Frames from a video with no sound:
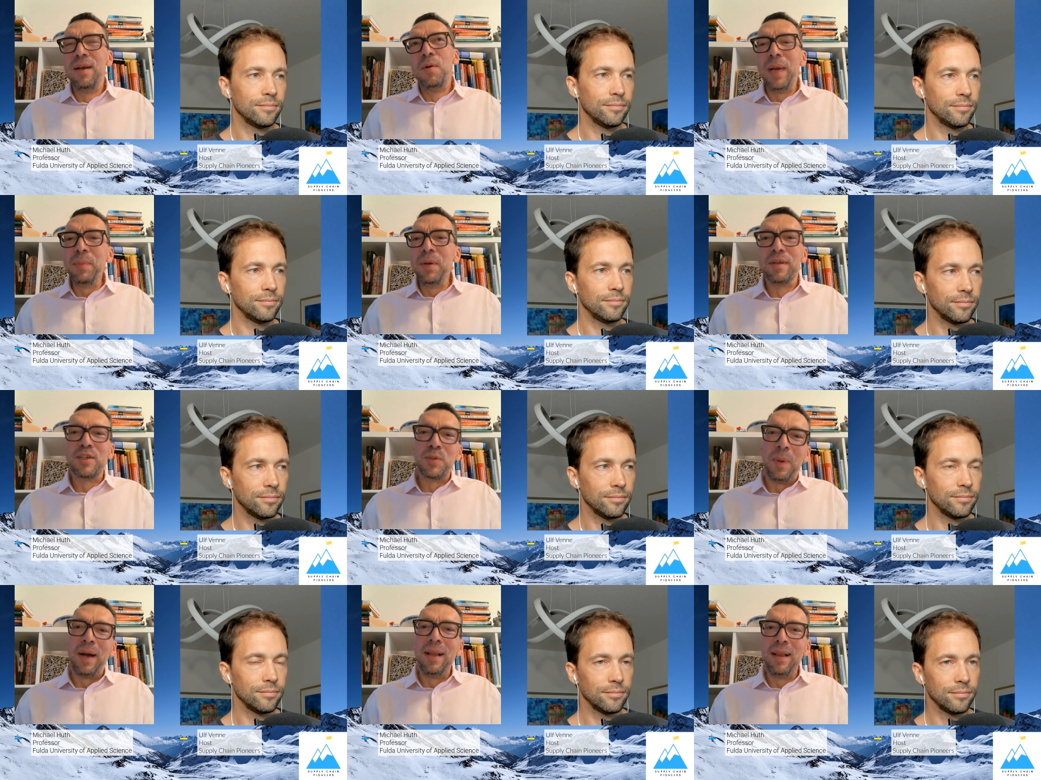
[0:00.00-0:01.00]
Speaker 1: Maybe with a
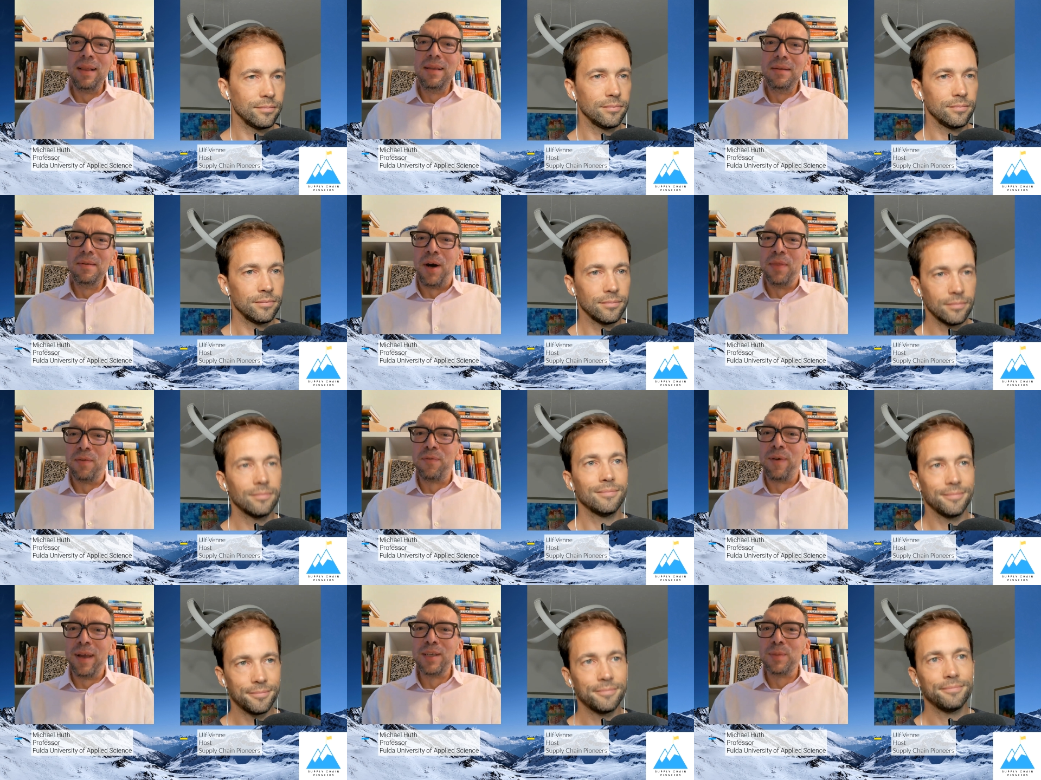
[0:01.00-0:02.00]
smile on the
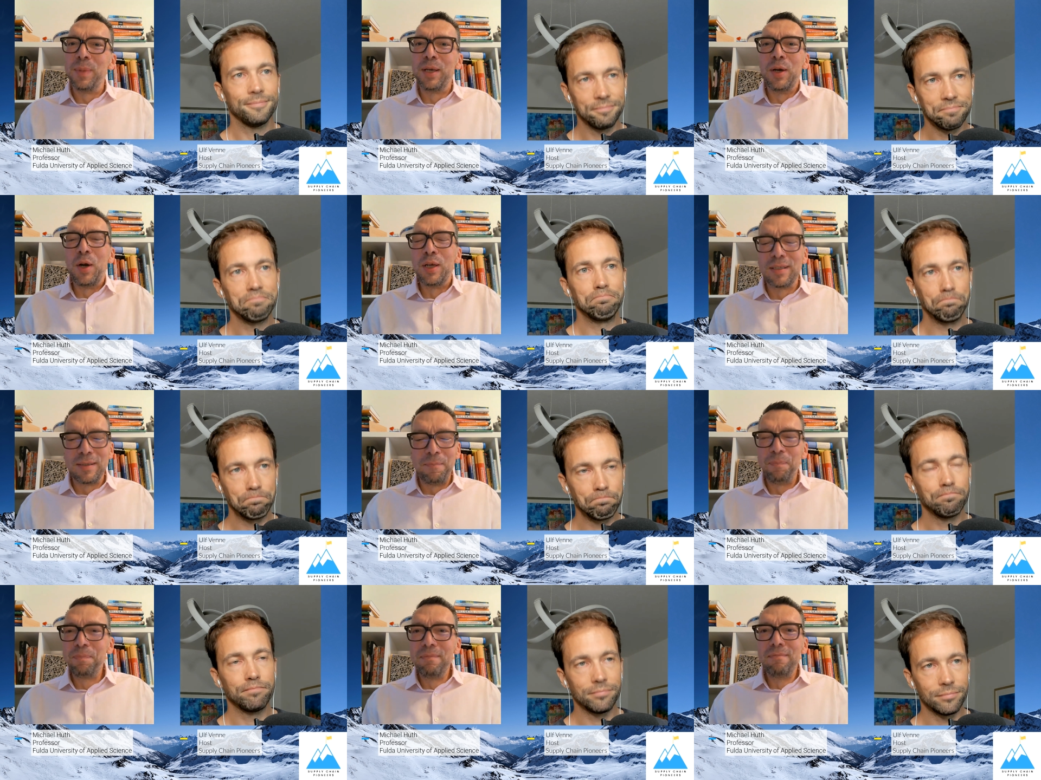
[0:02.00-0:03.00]
face, because
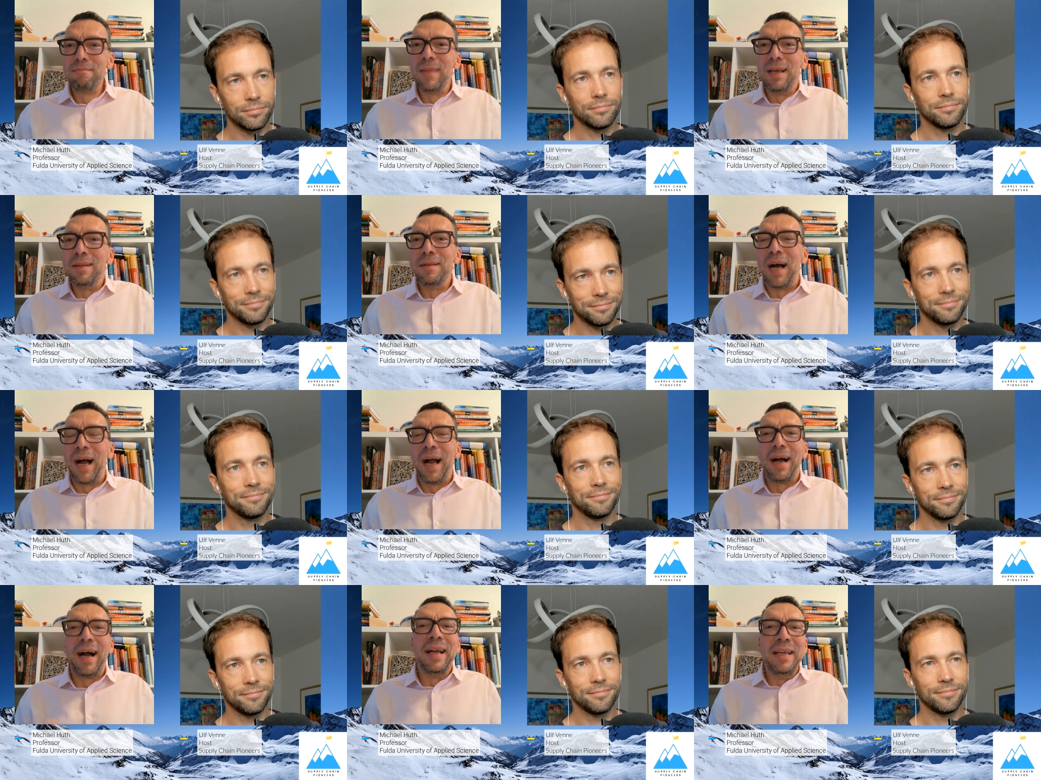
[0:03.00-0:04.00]

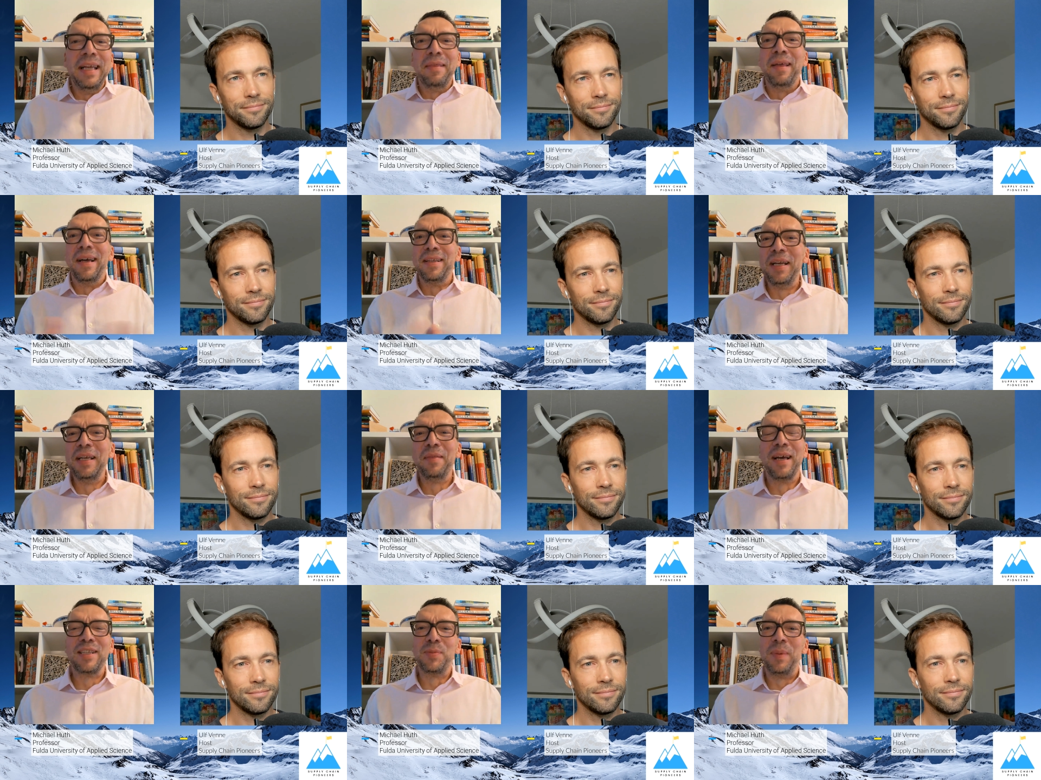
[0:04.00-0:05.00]
I need that. I need
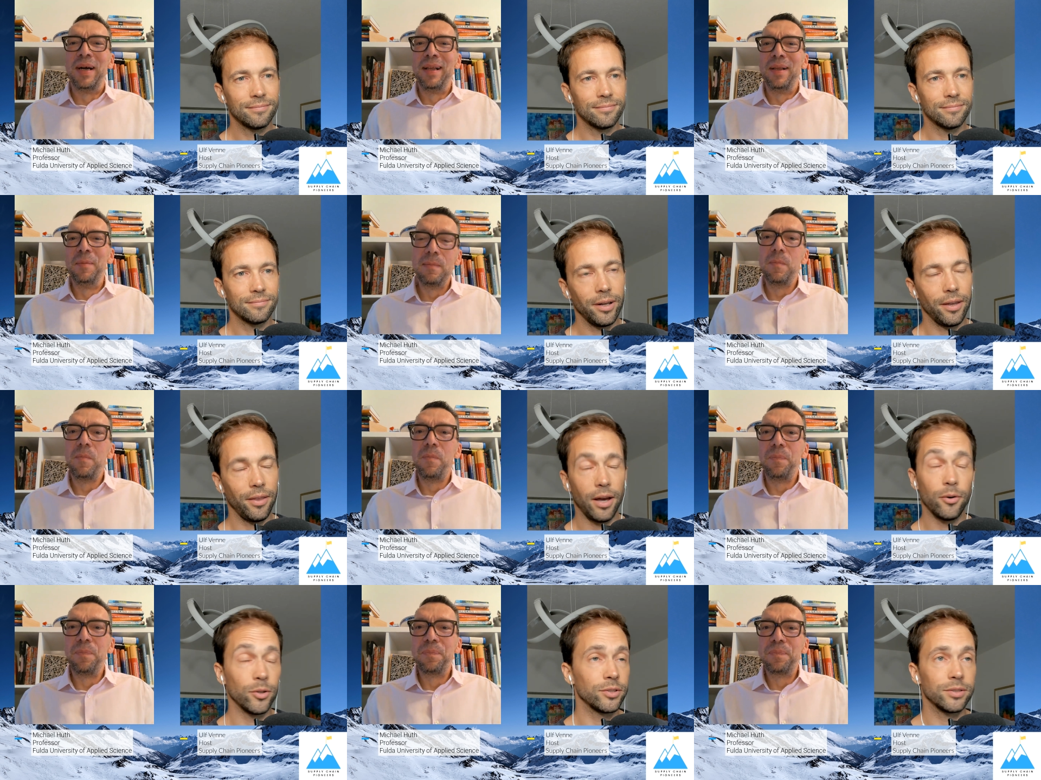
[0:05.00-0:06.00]
that smile.
Speaker 2: And uh, that
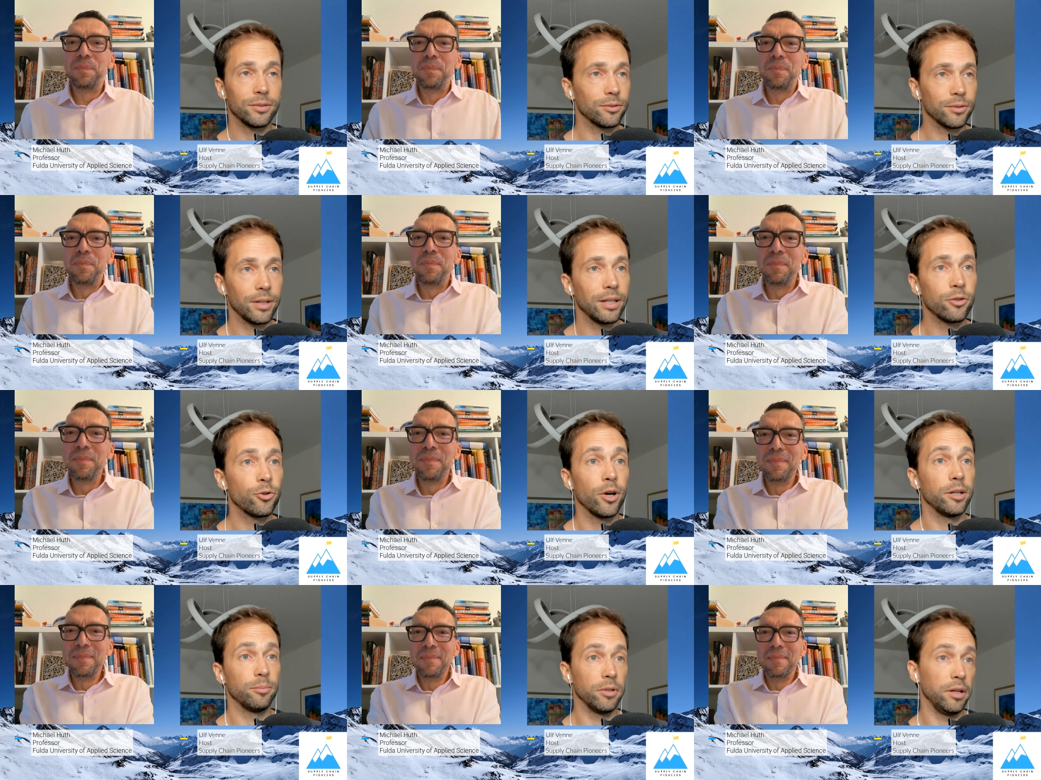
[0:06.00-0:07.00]
was
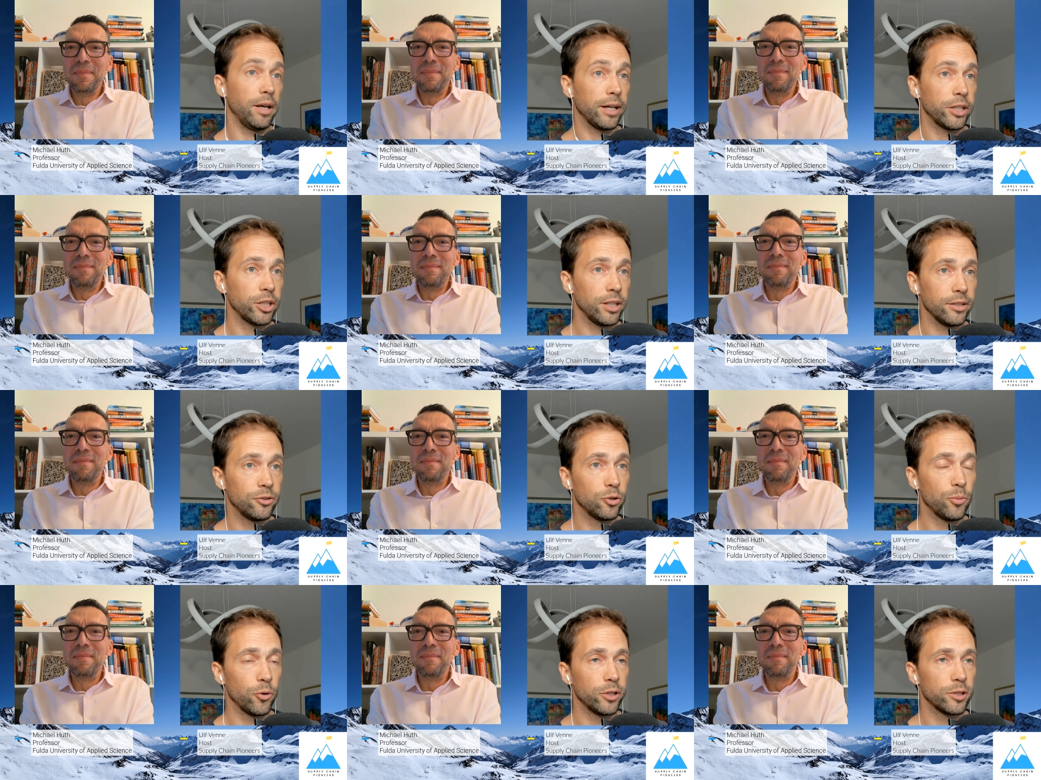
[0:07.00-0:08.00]
incredible, actually.
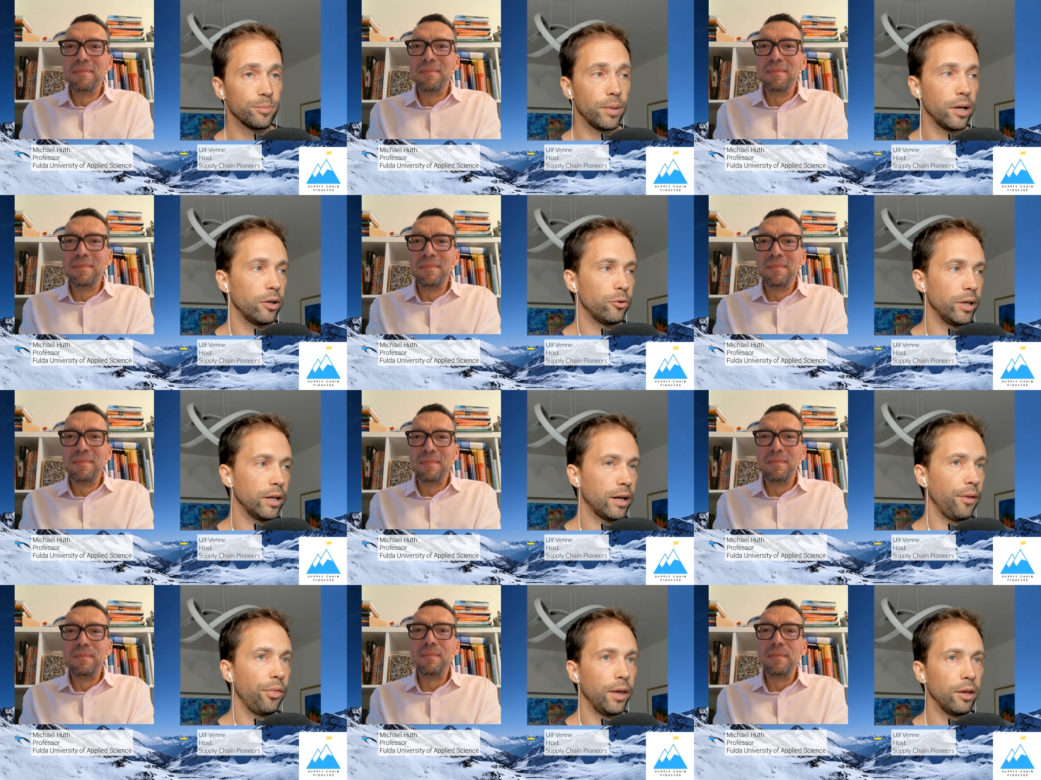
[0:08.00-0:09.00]
Super inspiring. I
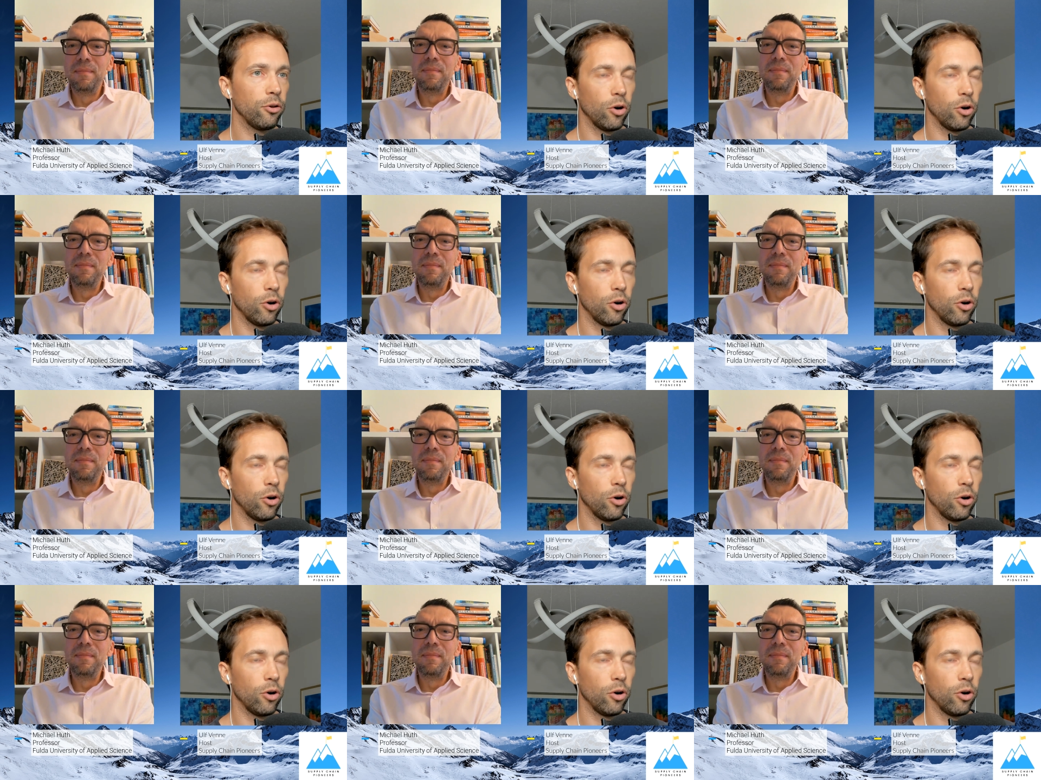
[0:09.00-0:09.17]
think